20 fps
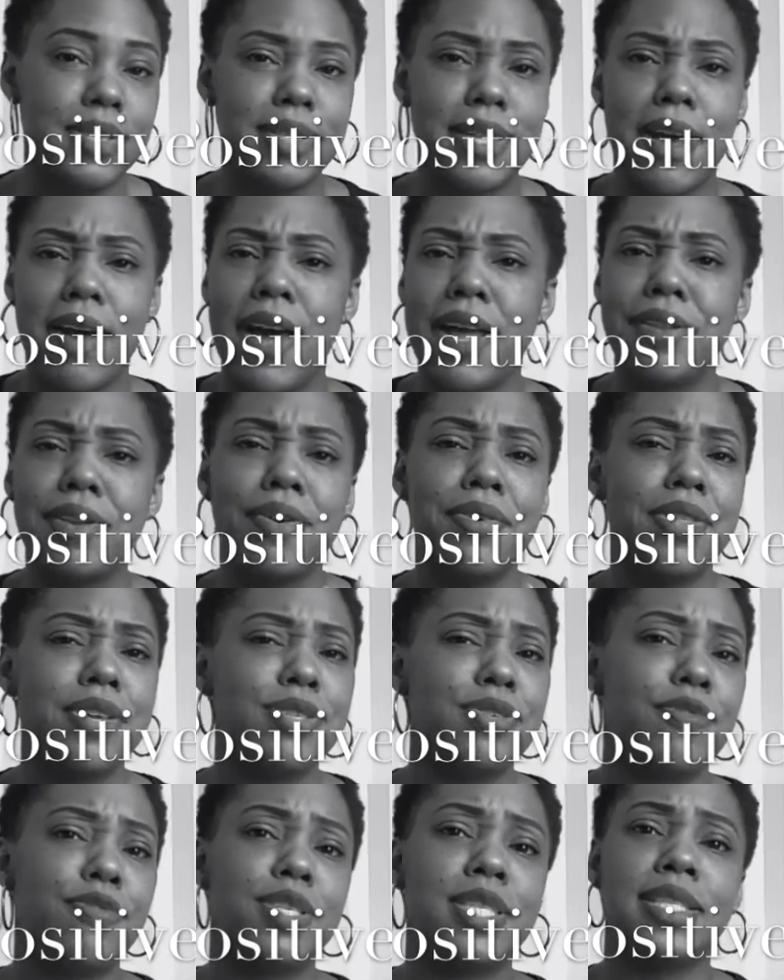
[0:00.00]
Now, I know that
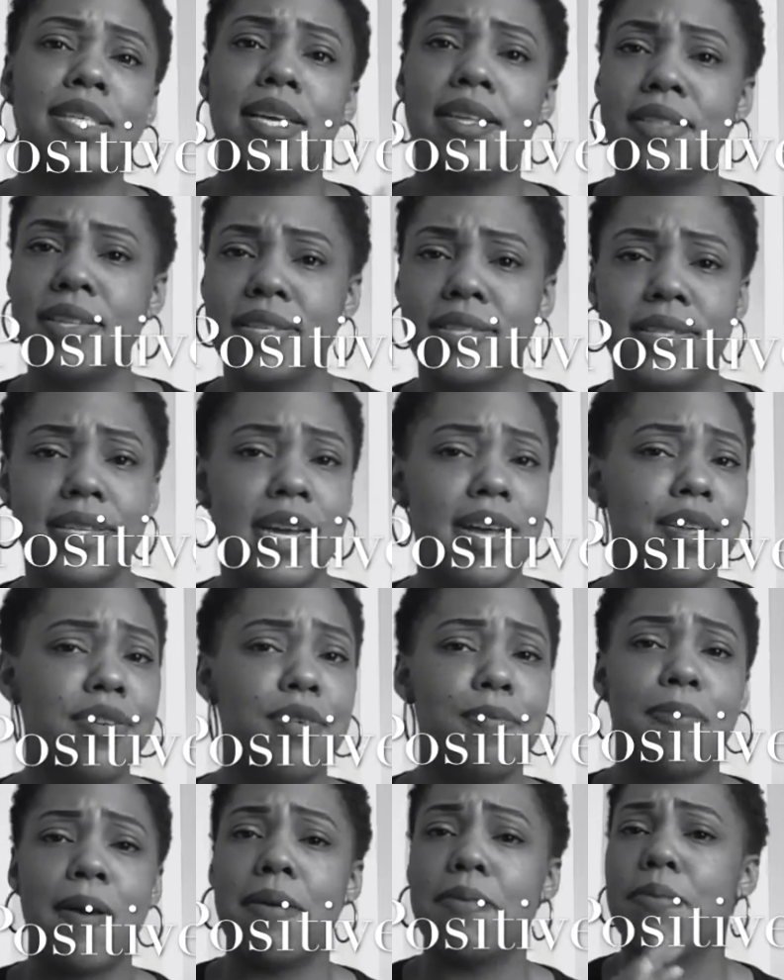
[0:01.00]
you've seen this done. You
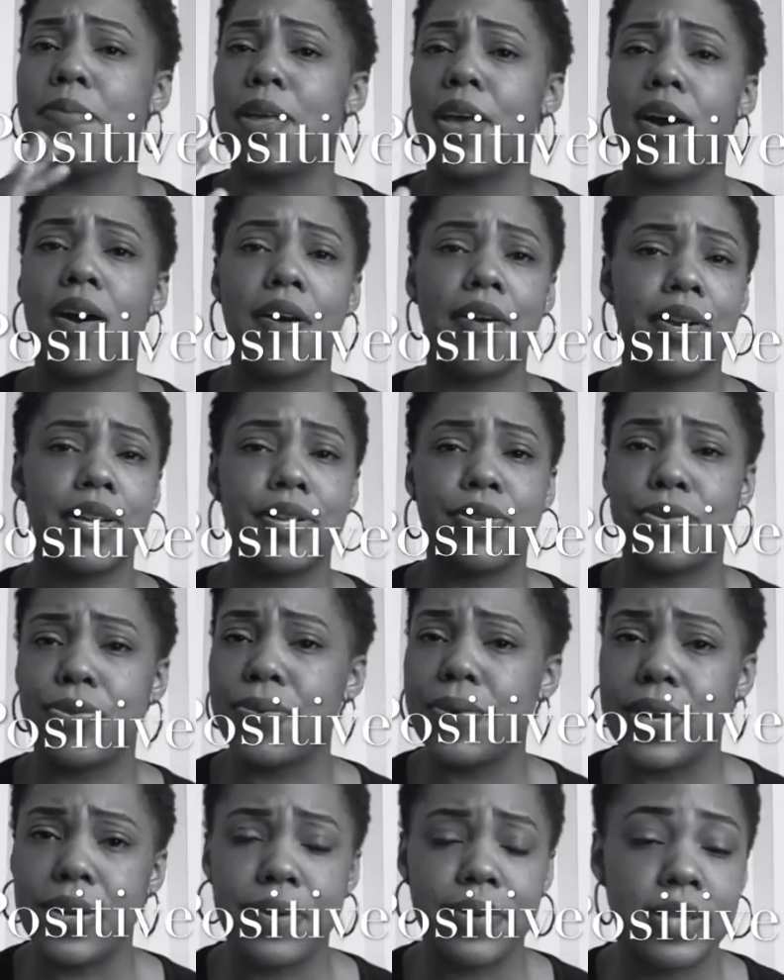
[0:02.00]
probably already do
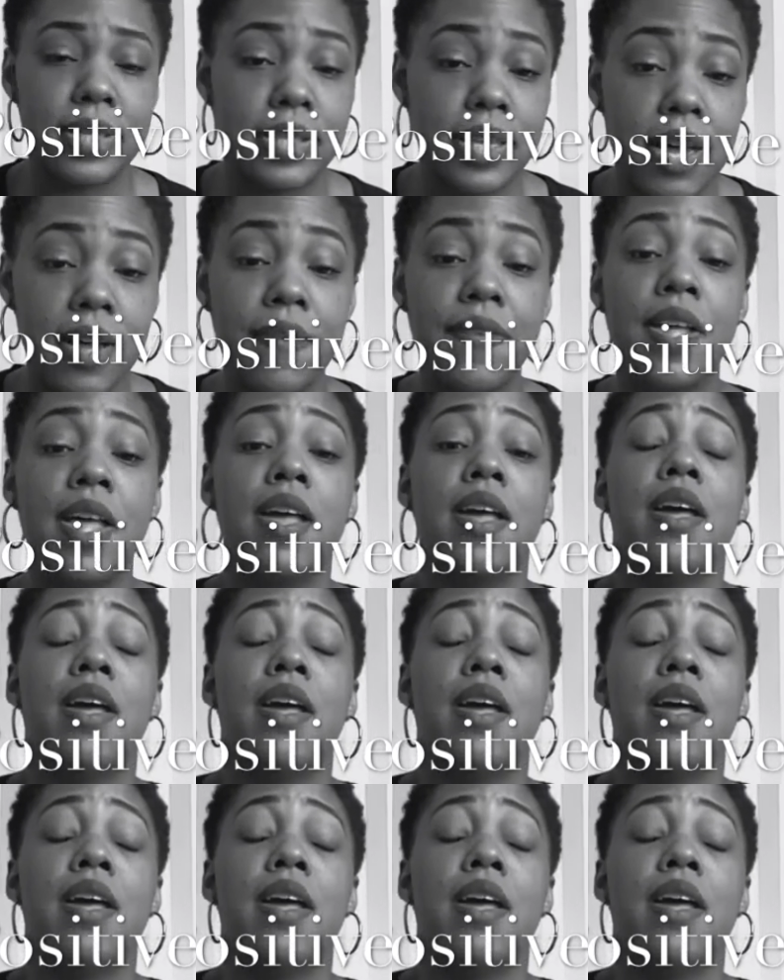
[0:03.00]
it yourself,